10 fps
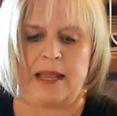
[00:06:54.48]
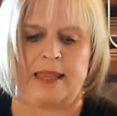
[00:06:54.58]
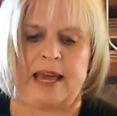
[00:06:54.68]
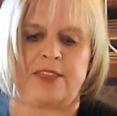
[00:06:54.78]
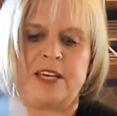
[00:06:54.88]

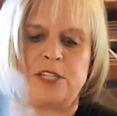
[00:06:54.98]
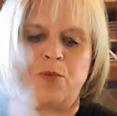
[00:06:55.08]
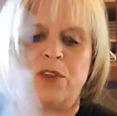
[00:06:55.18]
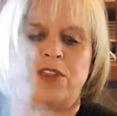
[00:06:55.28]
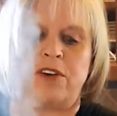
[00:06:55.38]
like this
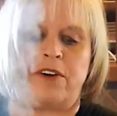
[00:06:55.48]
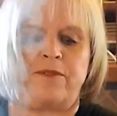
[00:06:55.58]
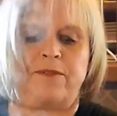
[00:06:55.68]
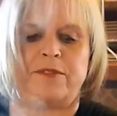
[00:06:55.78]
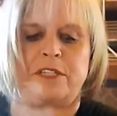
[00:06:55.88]
with the
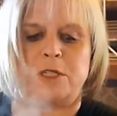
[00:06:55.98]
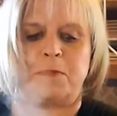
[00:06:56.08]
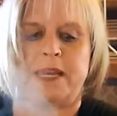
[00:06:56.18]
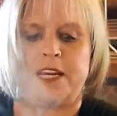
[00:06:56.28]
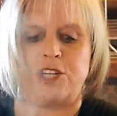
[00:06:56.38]

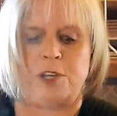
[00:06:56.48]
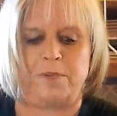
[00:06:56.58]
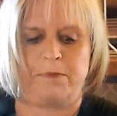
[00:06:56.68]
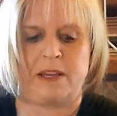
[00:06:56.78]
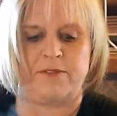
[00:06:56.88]
spinach
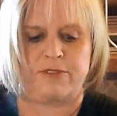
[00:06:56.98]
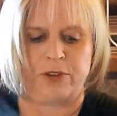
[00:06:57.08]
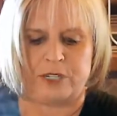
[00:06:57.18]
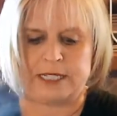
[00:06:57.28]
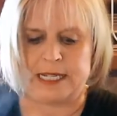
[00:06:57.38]
being
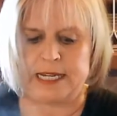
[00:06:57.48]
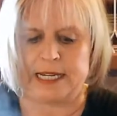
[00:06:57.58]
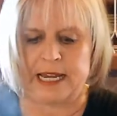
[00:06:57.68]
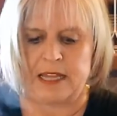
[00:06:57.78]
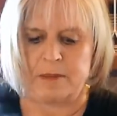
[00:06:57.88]

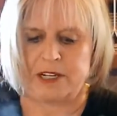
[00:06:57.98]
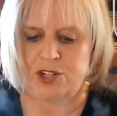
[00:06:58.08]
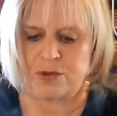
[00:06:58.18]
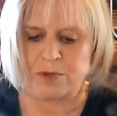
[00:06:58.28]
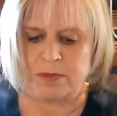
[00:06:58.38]
Florentine and the
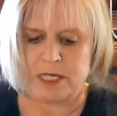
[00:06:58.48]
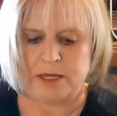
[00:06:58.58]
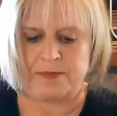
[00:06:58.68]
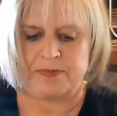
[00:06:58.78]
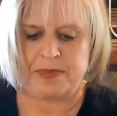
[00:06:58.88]

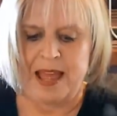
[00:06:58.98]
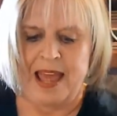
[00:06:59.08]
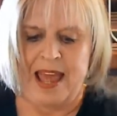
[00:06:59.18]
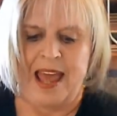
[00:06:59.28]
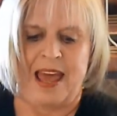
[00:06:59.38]
mushrooms.
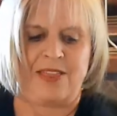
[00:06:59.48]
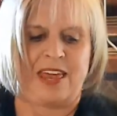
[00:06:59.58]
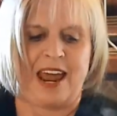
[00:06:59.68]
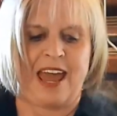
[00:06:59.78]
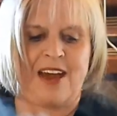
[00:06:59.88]
And
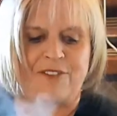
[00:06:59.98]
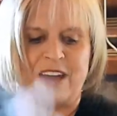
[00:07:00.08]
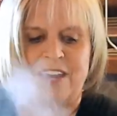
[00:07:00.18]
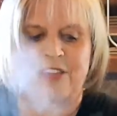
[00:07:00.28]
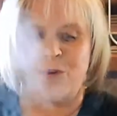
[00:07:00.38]
then I have
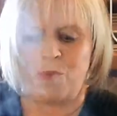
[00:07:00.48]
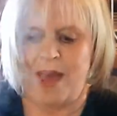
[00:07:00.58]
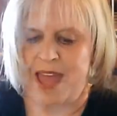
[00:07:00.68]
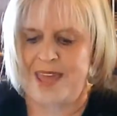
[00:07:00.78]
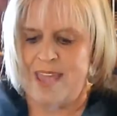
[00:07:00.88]
another
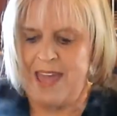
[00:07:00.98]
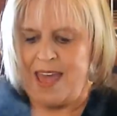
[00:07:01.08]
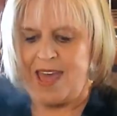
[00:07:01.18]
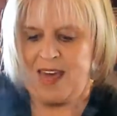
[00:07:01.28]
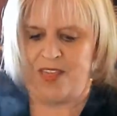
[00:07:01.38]
way
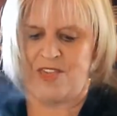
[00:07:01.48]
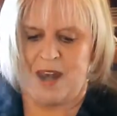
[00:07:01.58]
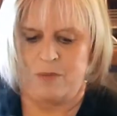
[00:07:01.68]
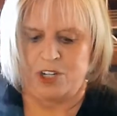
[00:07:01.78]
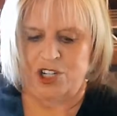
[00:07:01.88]

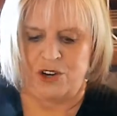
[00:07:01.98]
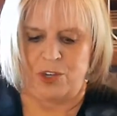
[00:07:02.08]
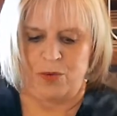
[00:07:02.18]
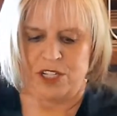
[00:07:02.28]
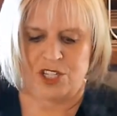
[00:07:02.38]
that to show
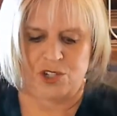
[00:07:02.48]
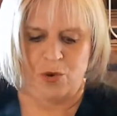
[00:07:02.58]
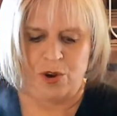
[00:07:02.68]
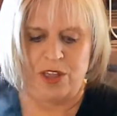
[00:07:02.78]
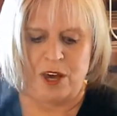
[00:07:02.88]
you. We
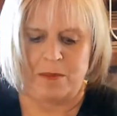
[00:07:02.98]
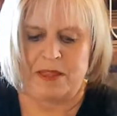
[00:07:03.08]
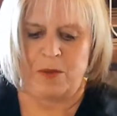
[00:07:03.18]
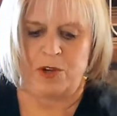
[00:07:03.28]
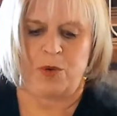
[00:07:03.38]
store them,
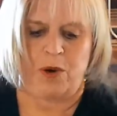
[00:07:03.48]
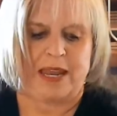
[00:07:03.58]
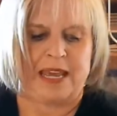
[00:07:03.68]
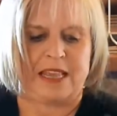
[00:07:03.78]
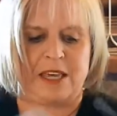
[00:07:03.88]
and then when you want
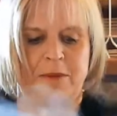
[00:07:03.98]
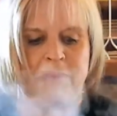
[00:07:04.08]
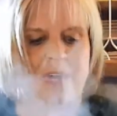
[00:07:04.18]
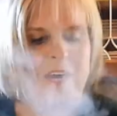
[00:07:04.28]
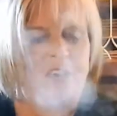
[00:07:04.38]
to eat
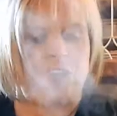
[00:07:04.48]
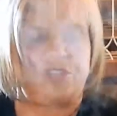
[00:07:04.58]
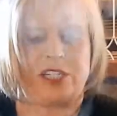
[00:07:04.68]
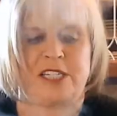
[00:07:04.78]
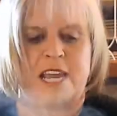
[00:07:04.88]
them, you
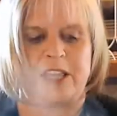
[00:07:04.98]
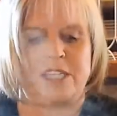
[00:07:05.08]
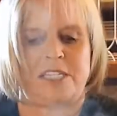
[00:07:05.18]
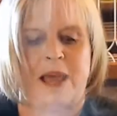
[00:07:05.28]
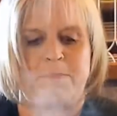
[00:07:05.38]
just take
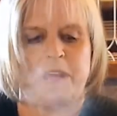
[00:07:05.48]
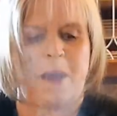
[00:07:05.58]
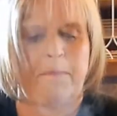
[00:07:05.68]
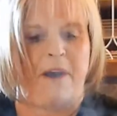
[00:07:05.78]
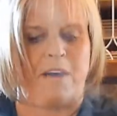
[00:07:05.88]
the snap
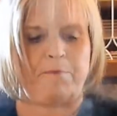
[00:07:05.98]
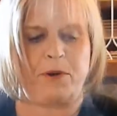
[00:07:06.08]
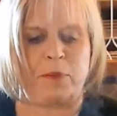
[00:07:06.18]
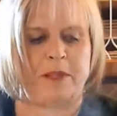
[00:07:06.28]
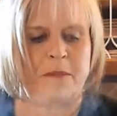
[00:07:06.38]
top off,
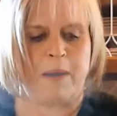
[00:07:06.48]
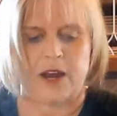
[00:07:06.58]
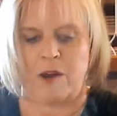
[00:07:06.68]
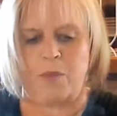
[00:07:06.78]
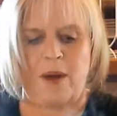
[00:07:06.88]
put them in the
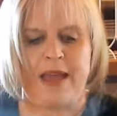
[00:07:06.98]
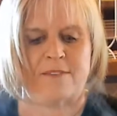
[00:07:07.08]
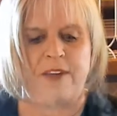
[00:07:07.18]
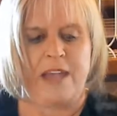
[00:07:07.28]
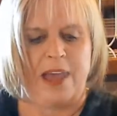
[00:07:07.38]

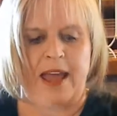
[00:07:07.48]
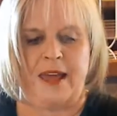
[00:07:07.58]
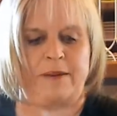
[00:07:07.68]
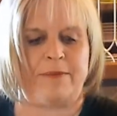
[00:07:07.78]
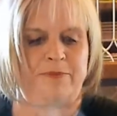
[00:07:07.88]
microwave,
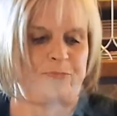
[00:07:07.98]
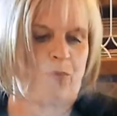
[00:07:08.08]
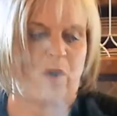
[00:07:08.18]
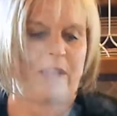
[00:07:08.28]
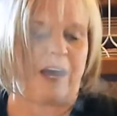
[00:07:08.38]

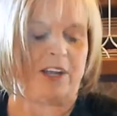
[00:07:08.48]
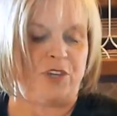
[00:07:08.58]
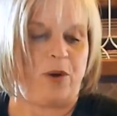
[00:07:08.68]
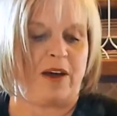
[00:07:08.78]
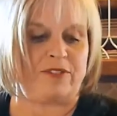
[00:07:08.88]
and voila,
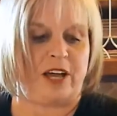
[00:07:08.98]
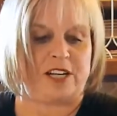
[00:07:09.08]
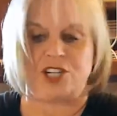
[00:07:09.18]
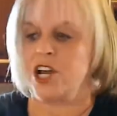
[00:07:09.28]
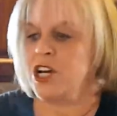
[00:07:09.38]
you have
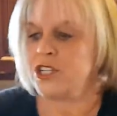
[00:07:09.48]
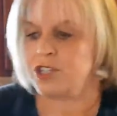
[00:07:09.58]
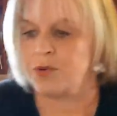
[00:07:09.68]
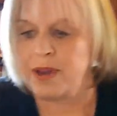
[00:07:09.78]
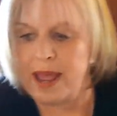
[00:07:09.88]
lunch.
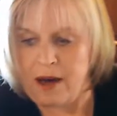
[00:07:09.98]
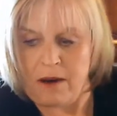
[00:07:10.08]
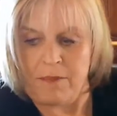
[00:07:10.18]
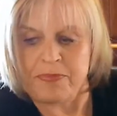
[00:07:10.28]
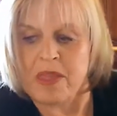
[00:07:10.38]
So
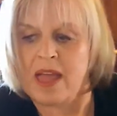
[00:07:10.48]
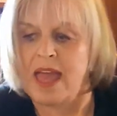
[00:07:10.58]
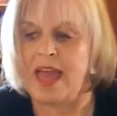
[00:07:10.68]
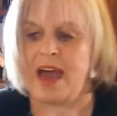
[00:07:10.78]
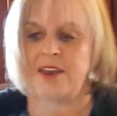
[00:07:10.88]
now,
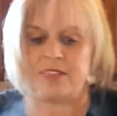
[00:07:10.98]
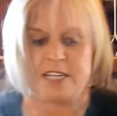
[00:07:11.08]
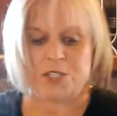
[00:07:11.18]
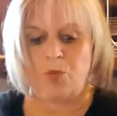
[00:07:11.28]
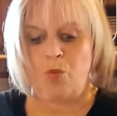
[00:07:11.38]
out of
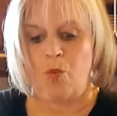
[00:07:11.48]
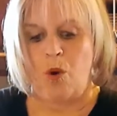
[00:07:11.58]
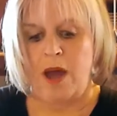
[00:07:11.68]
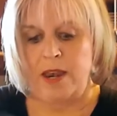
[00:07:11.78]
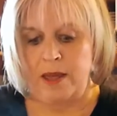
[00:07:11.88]
this
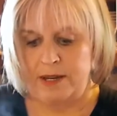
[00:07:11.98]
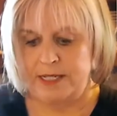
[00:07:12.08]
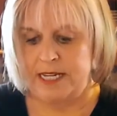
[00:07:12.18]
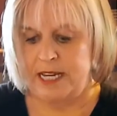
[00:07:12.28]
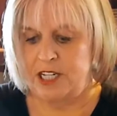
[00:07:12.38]

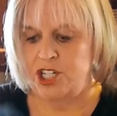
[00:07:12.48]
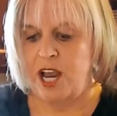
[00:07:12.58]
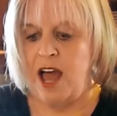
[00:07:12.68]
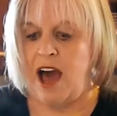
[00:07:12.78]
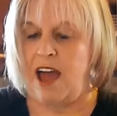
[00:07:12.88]
one dish,
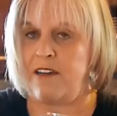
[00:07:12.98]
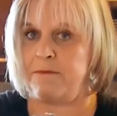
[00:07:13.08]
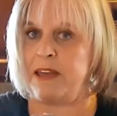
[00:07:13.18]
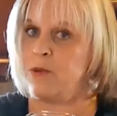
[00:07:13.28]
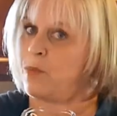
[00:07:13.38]
I
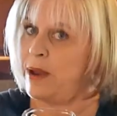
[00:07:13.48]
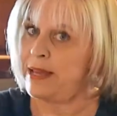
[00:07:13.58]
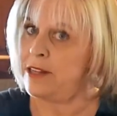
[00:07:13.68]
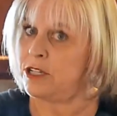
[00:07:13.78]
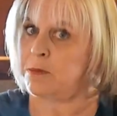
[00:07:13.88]
have made
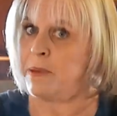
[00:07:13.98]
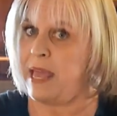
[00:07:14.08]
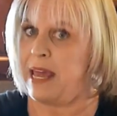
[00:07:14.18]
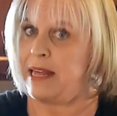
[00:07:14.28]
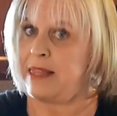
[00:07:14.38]
regular
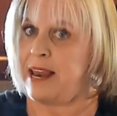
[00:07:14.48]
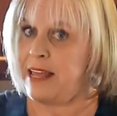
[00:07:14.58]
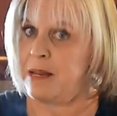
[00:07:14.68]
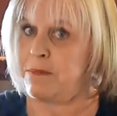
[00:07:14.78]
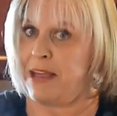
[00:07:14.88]
spaghetti that
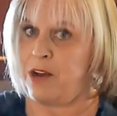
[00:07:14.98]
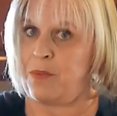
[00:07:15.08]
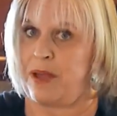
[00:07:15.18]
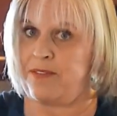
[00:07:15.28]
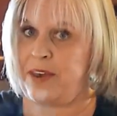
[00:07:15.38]
I could
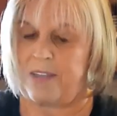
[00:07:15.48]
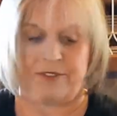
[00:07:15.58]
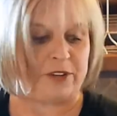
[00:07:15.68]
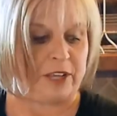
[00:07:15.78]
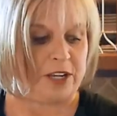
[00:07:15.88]
microwave and
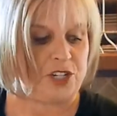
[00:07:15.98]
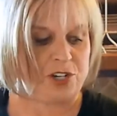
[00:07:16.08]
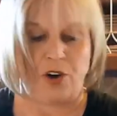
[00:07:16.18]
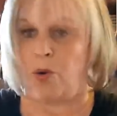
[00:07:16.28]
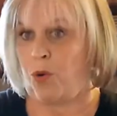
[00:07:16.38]
have for
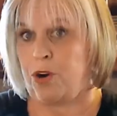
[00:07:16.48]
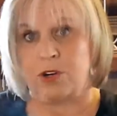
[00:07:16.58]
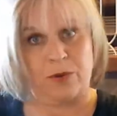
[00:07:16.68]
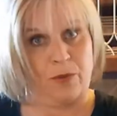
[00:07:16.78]
lunch, or